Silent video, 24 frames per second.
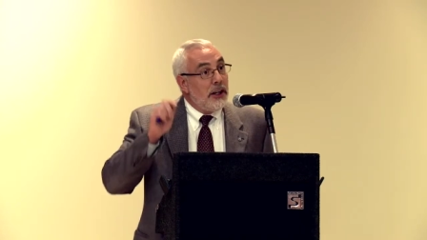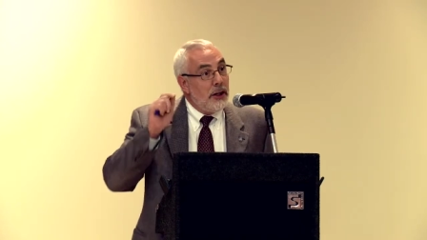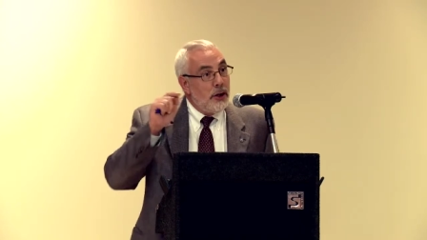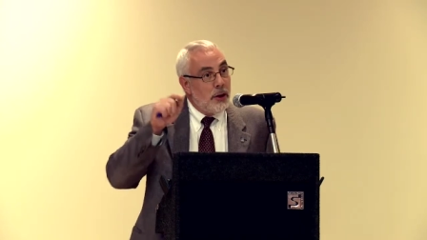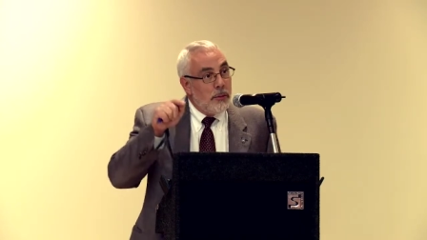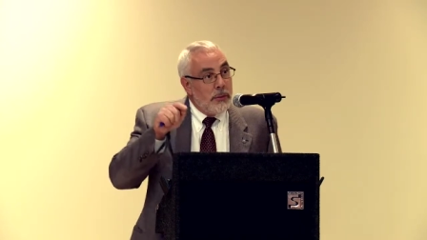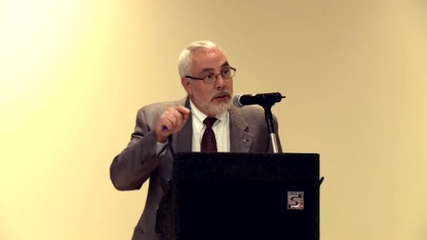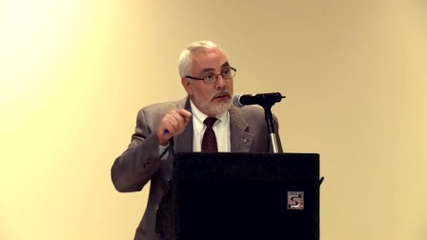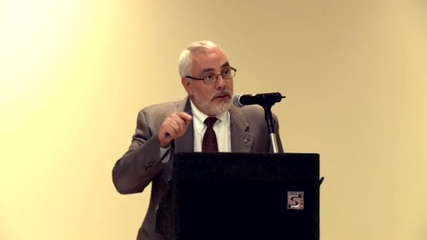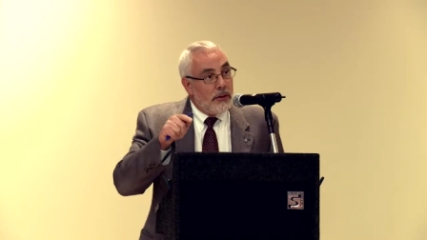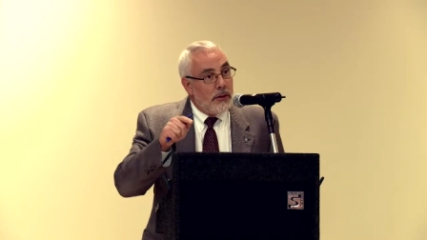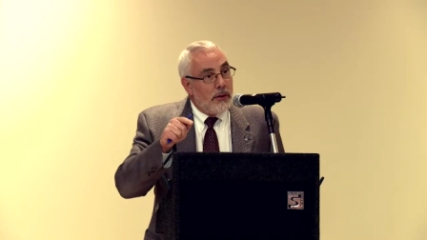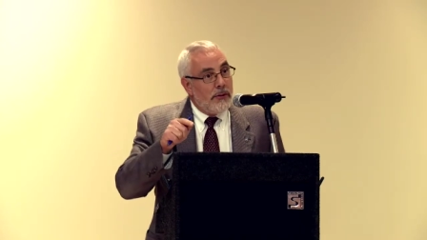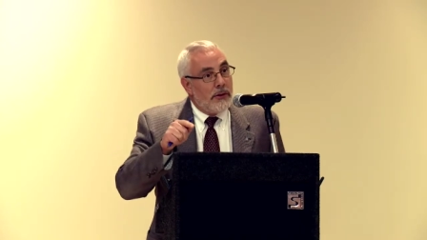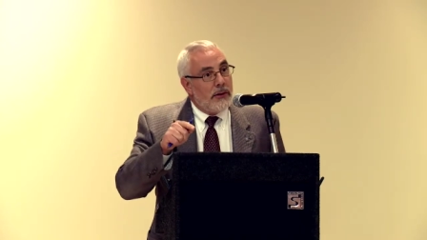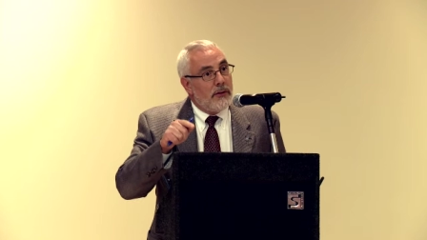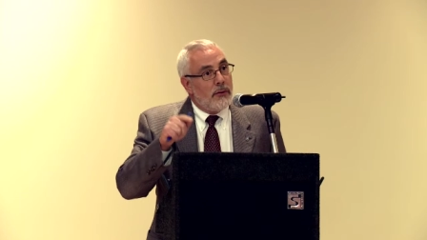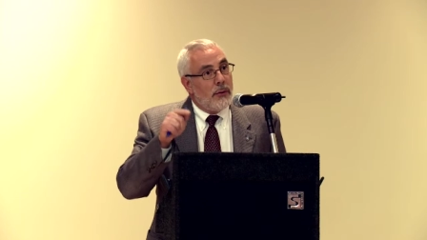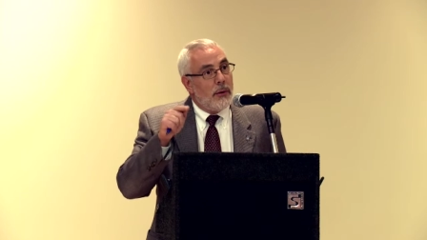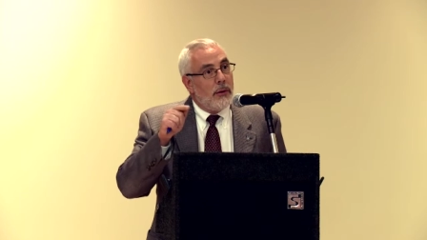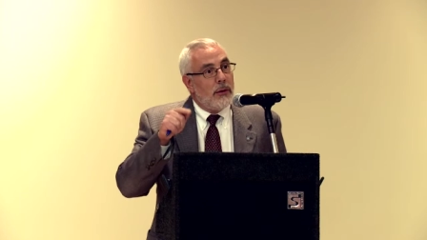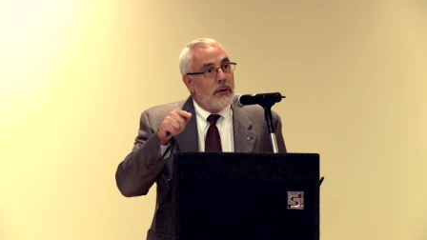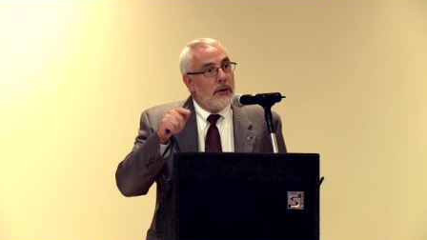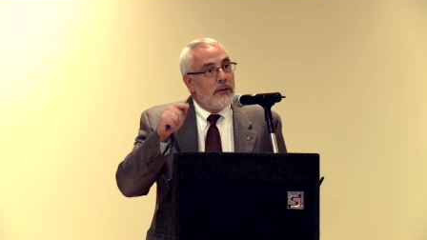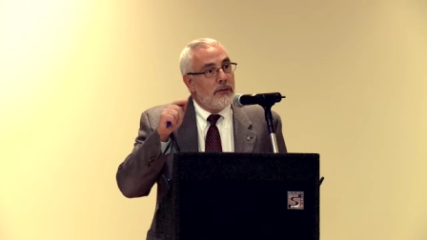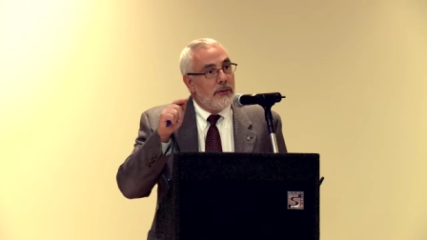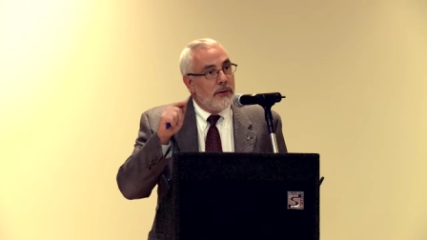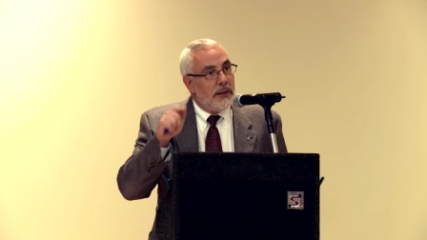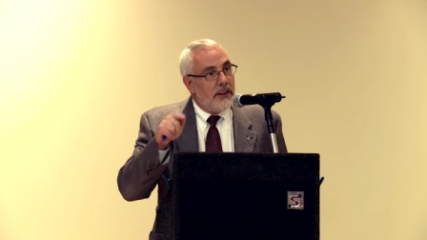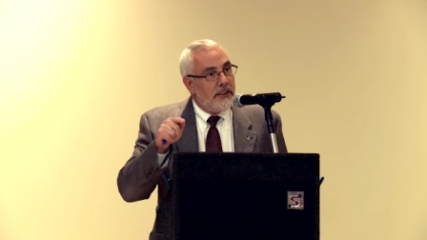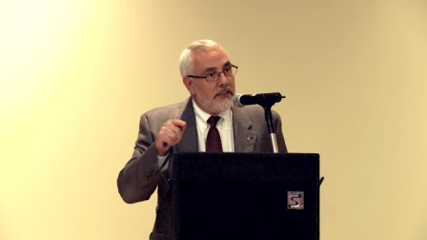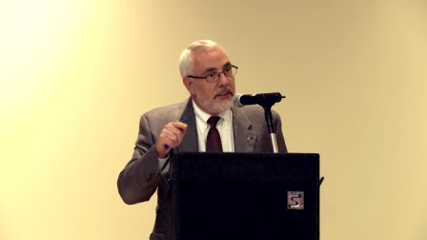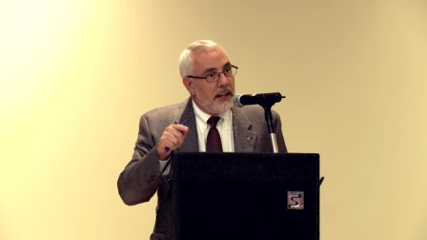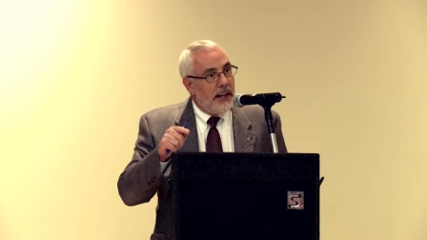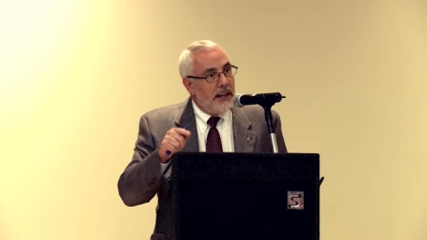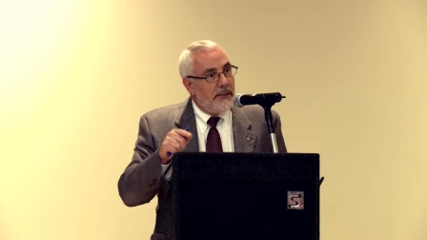human service workers for
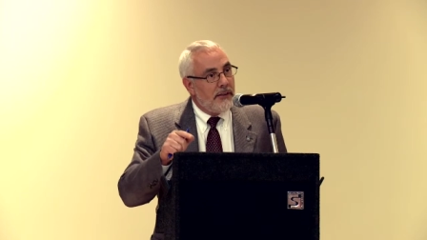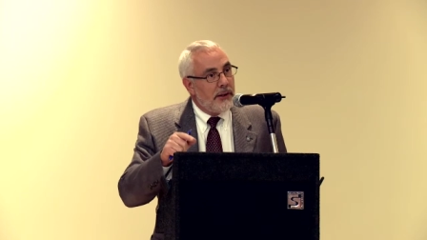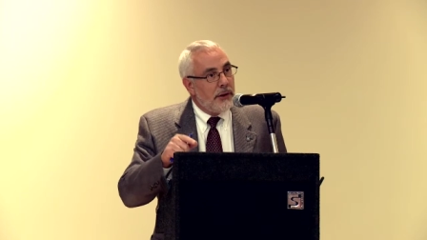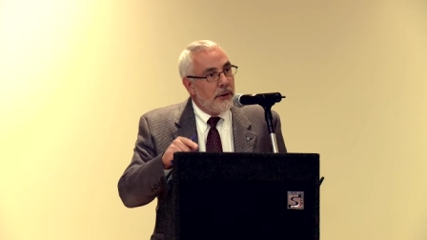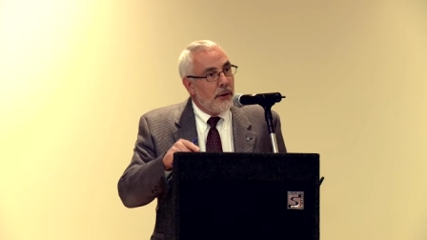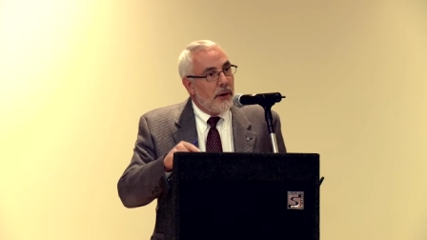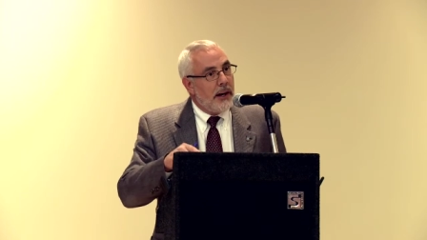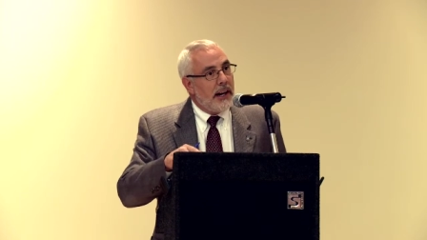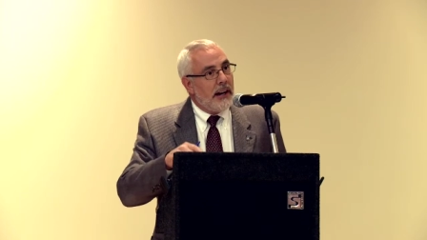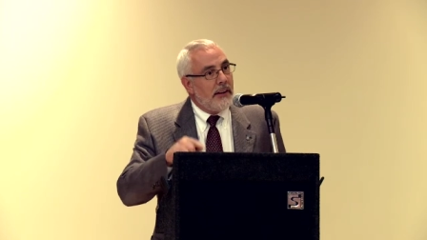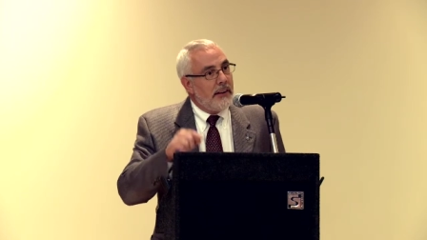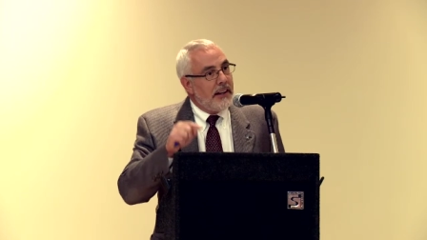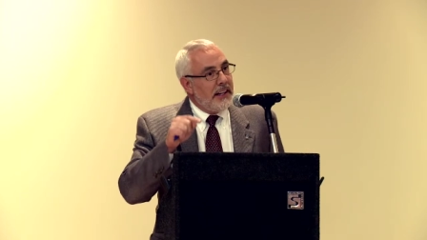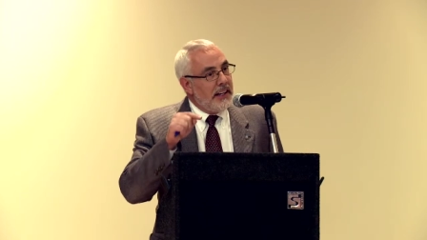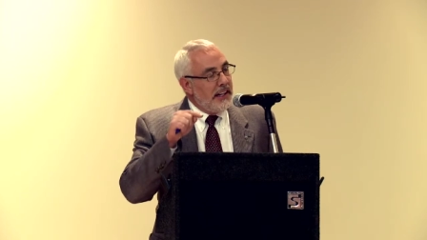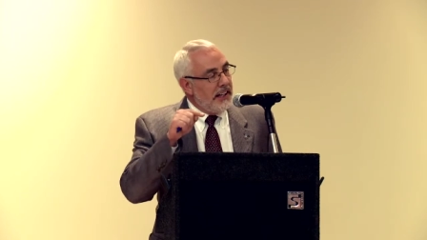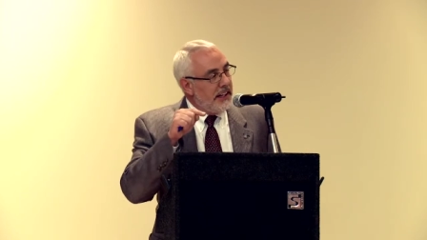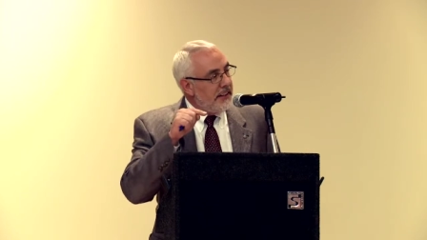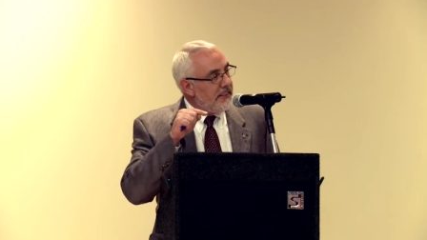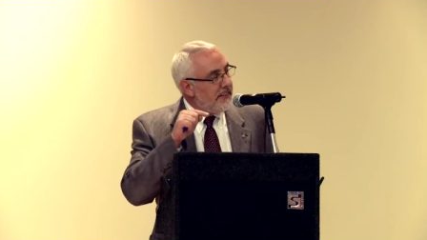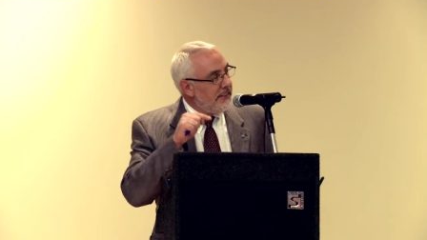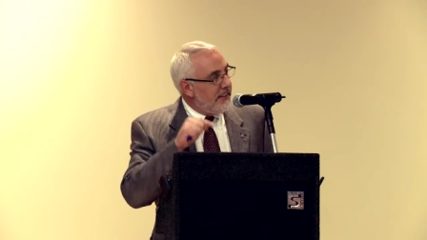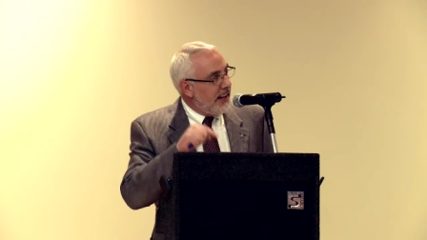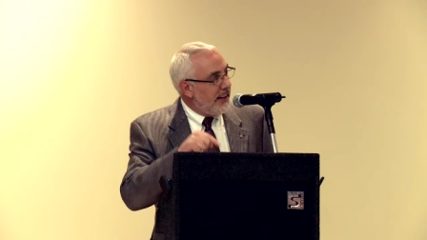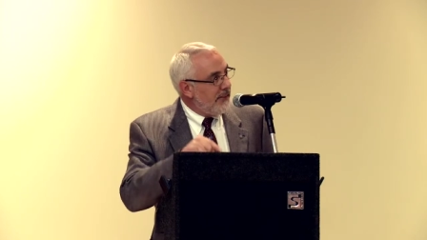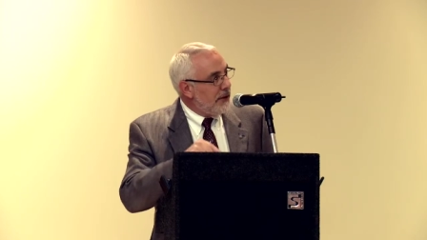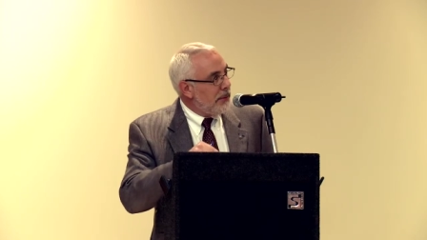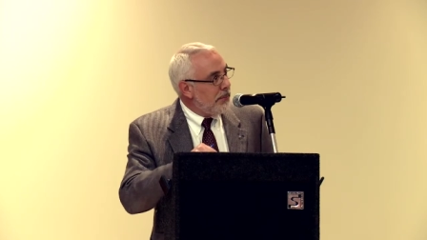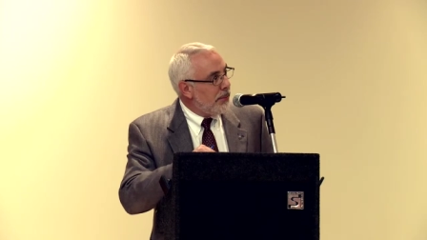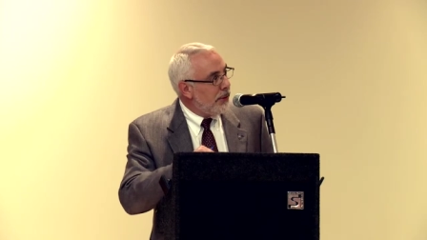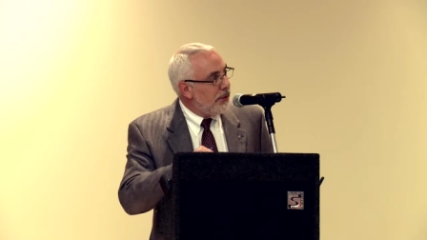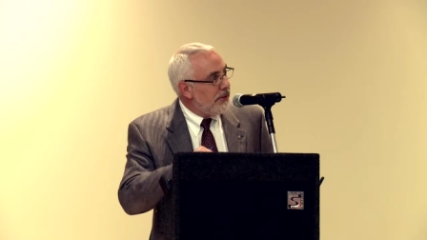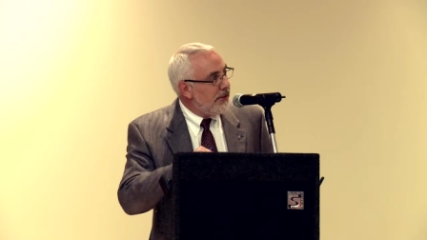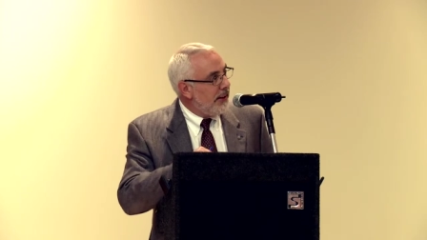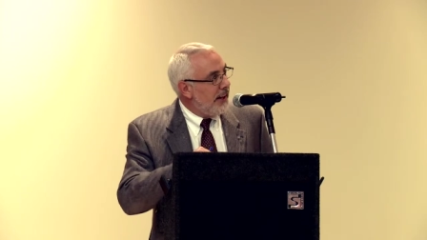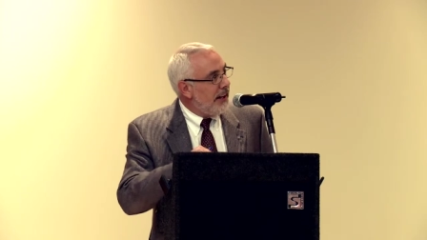the state of Illinois are getting a
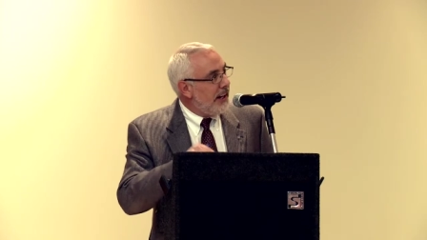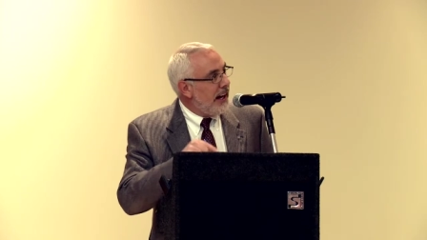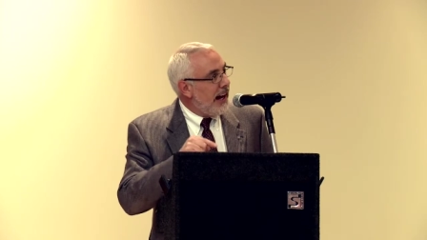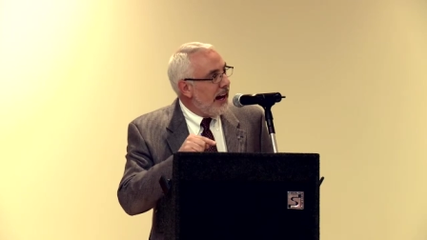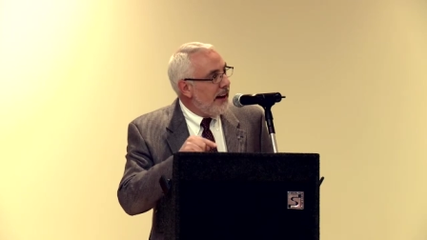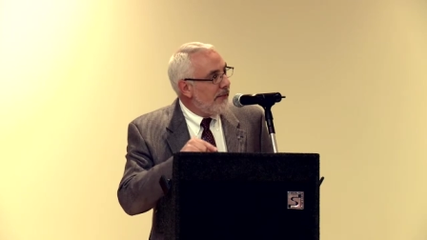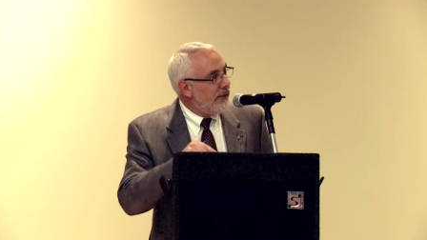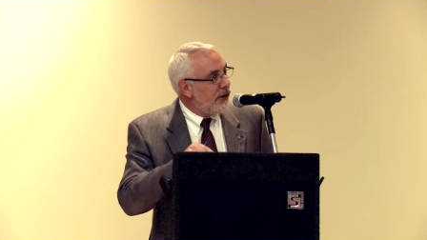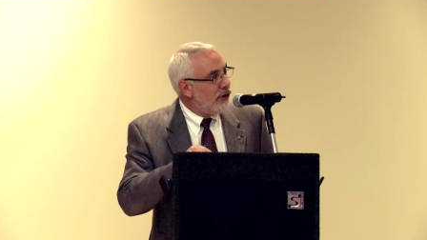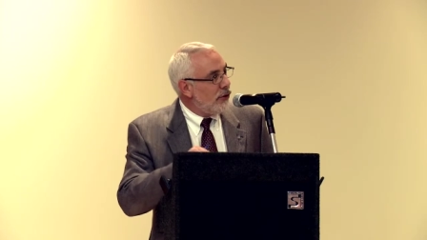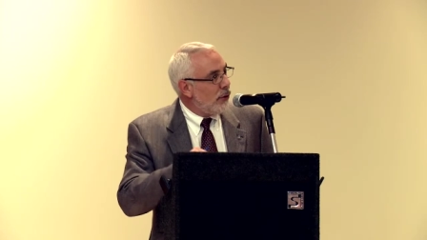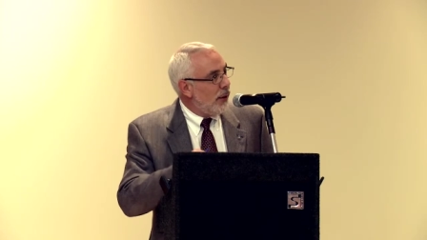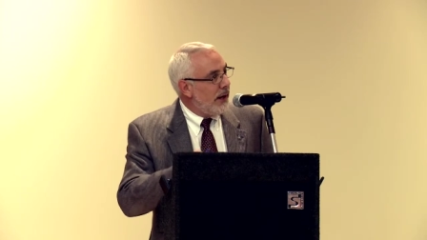7% average